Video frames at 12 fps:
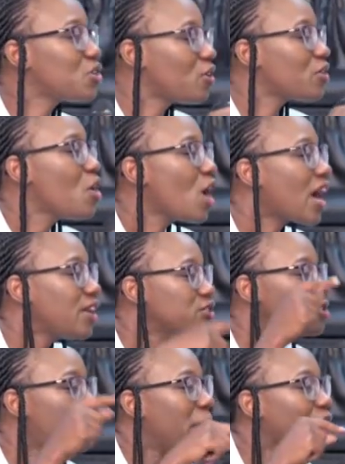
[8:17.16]
you don't, can
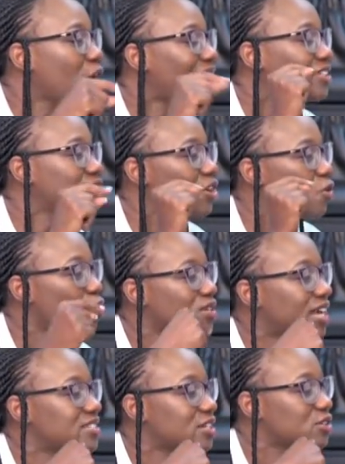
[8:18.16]
you spend on a chick who
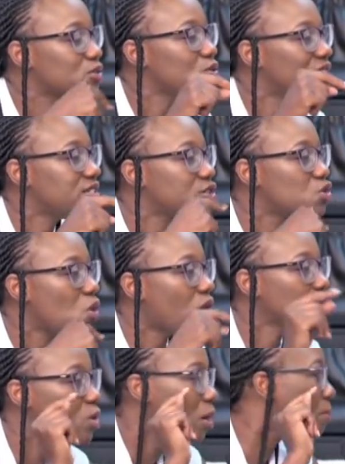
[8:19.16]
doesn't do
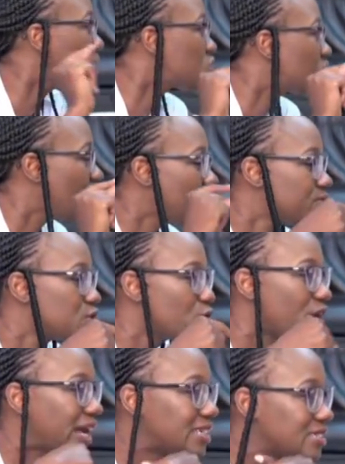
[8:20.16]
housework but she loves
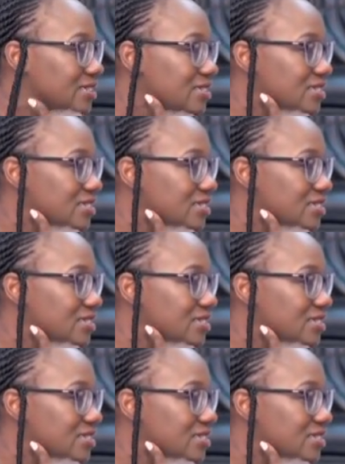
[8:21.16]
you, right?